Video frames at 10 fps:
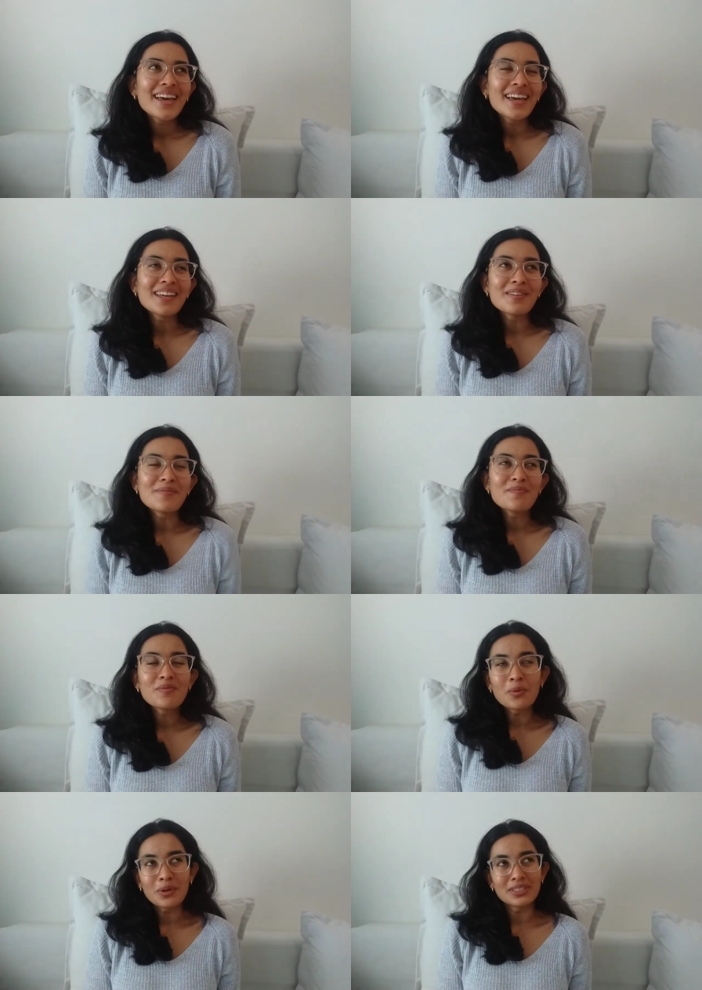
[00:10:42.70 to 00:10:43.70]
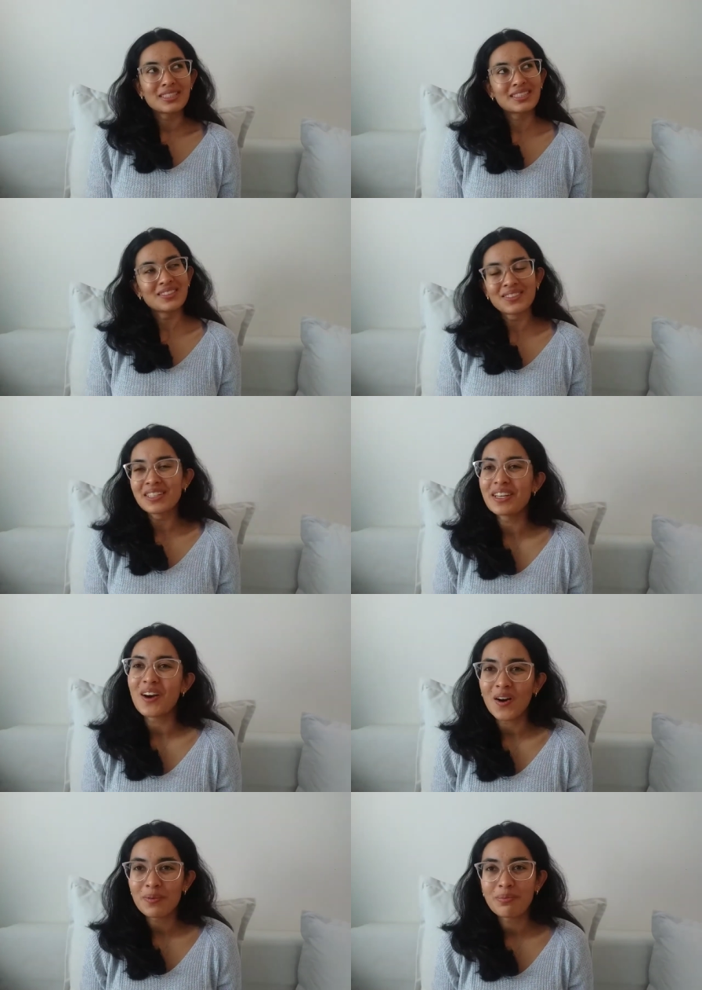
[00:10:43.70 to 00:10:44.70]
it was really
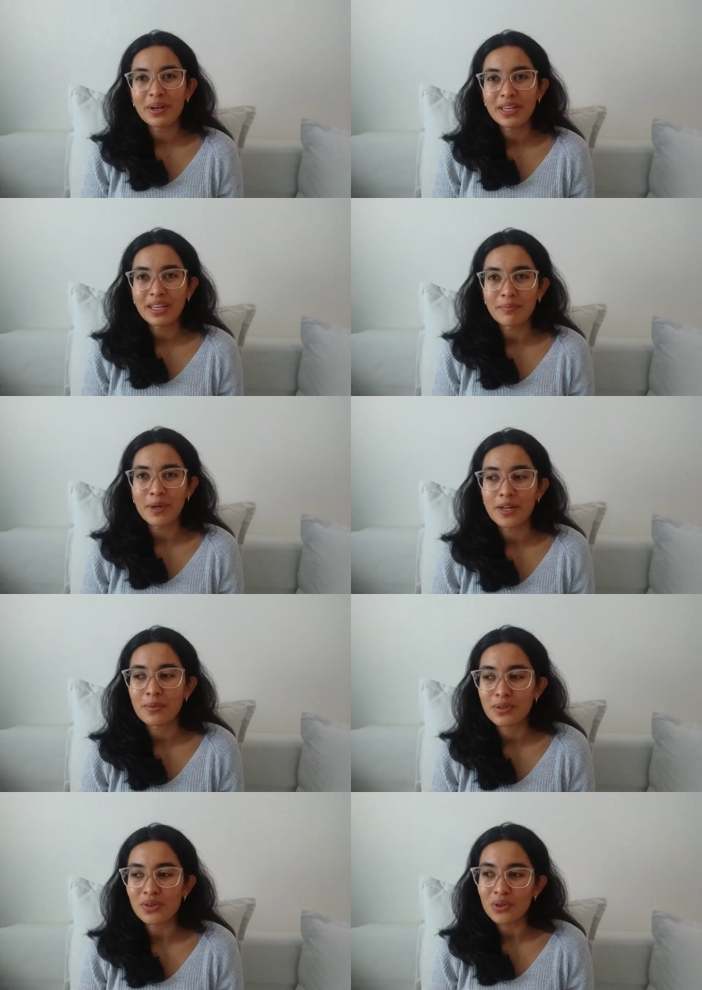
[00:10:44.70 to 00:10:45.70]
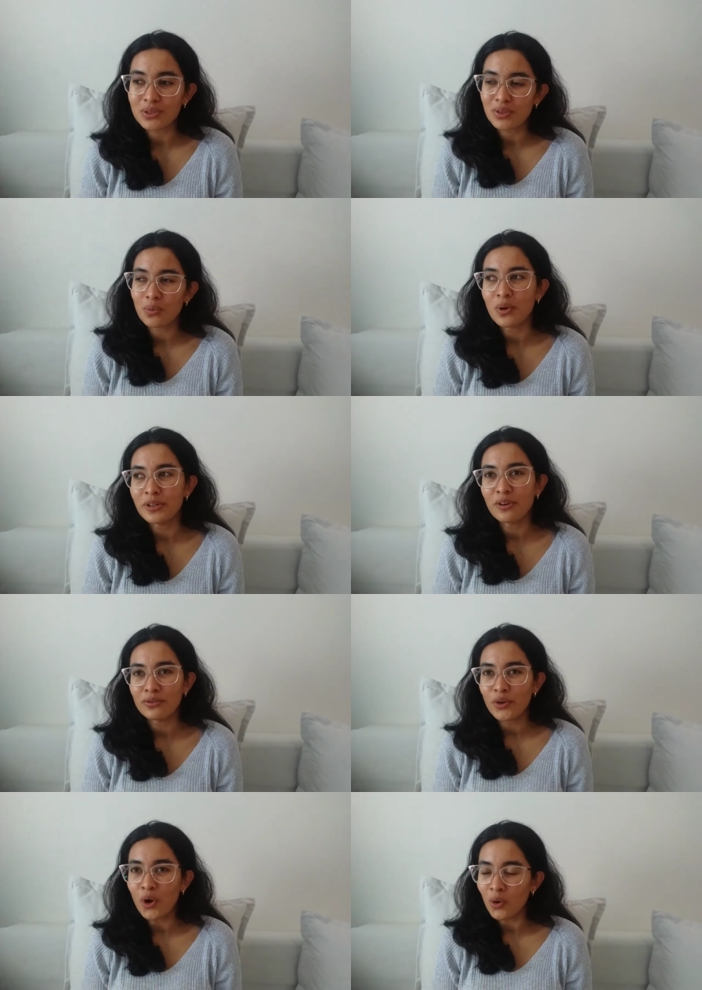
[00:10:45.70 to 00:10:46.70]
heartbreaking, but it was also one
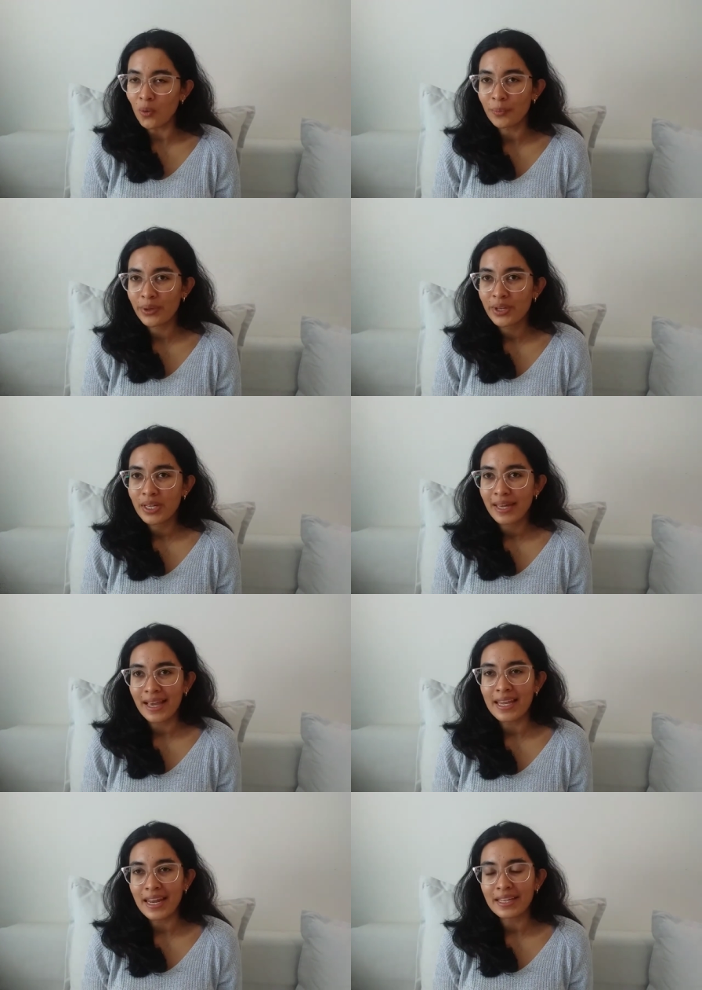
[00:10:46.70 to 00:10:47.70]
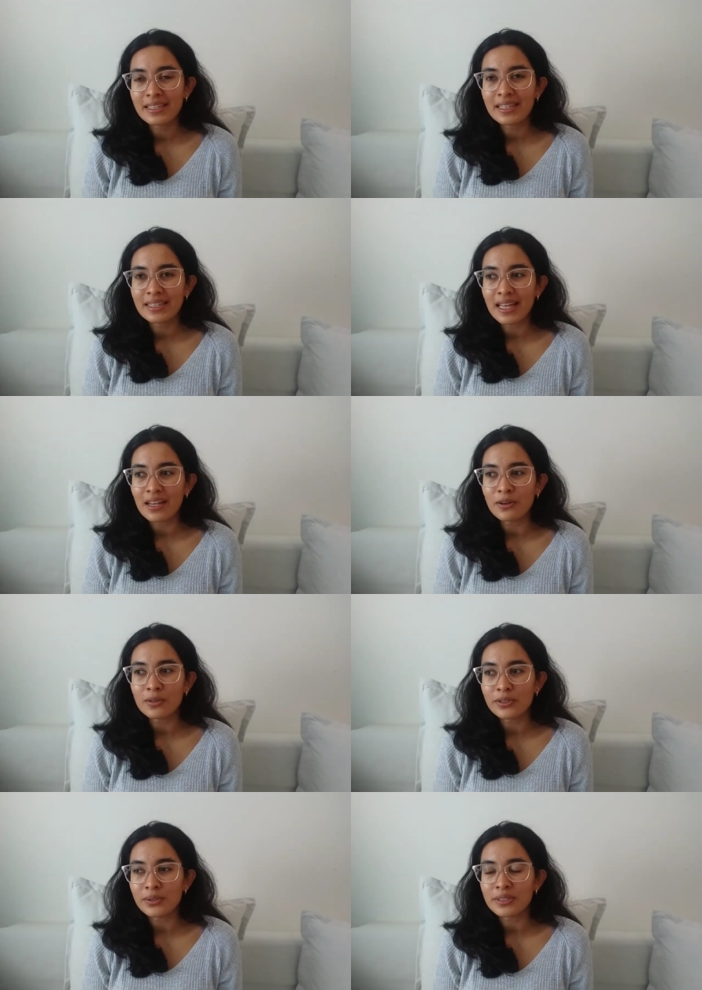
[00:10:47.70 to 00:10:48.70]
of hope. And I think that
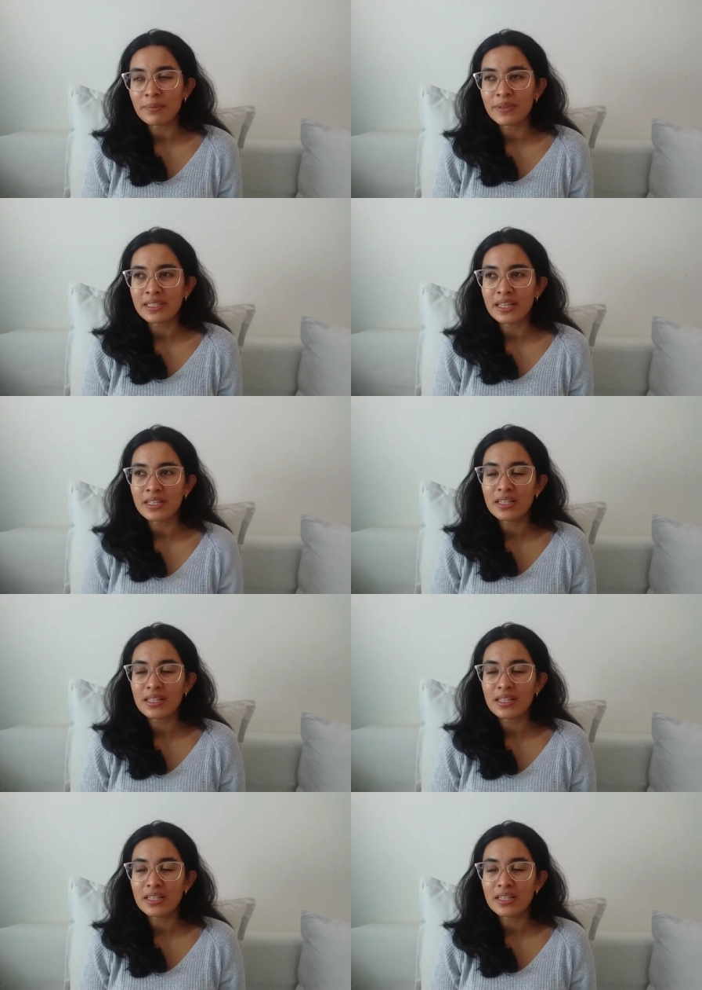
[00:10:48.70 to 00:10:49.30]
also is something that